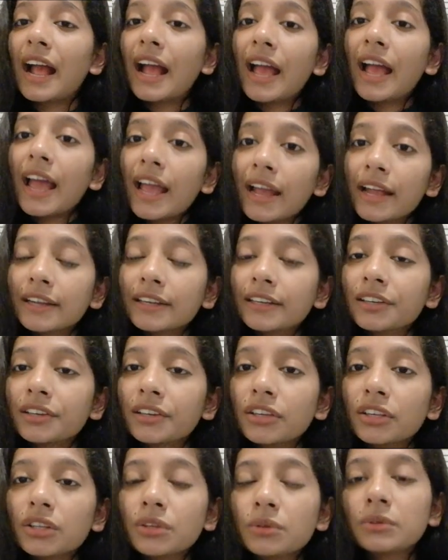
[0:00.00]
and
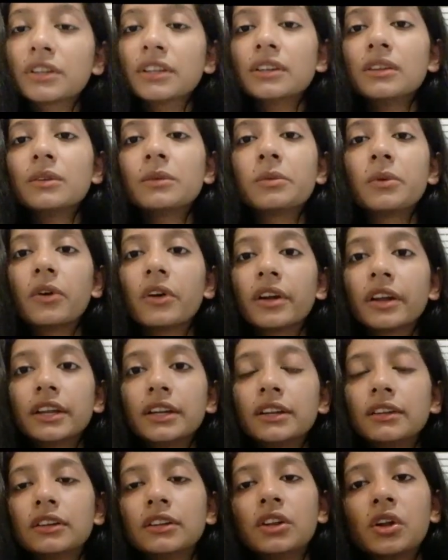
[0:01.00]
you can avoid
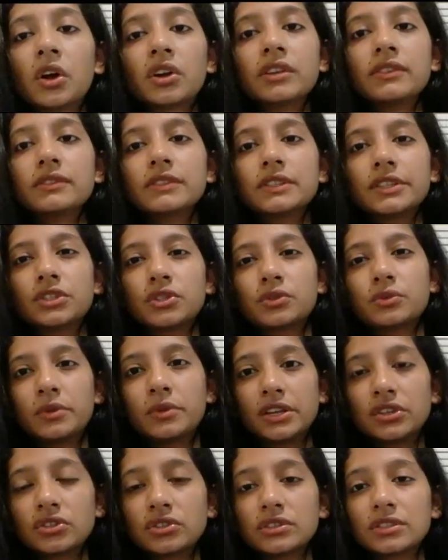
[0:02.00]
a lot of
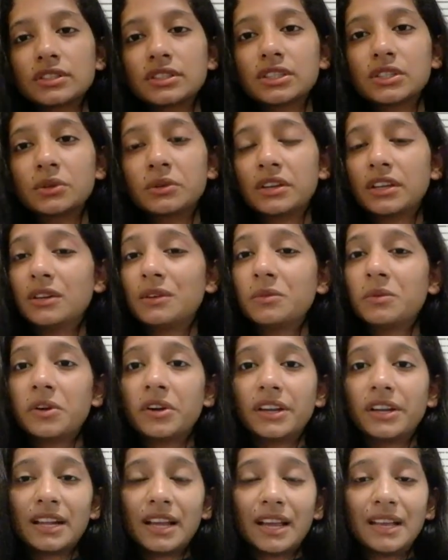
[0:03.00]
situations. You can
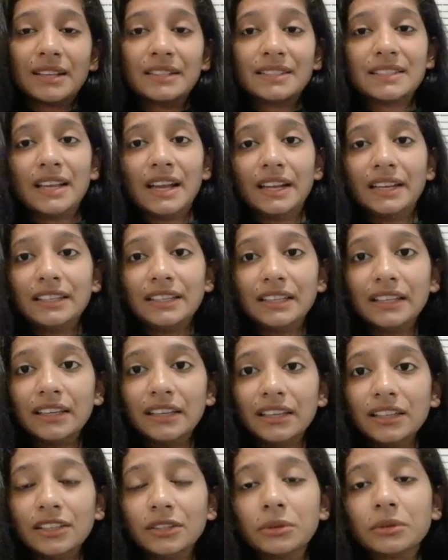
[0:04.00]
avoid anxiety,
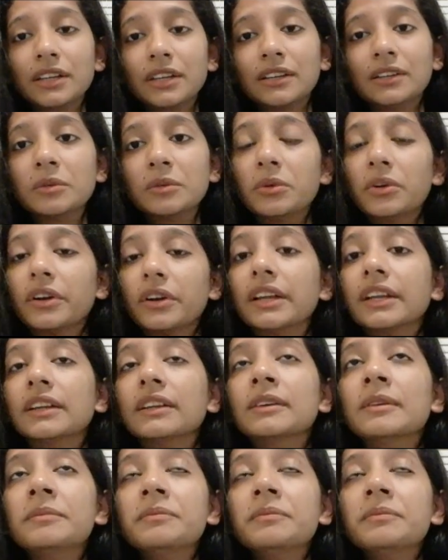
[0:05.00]
you can avoid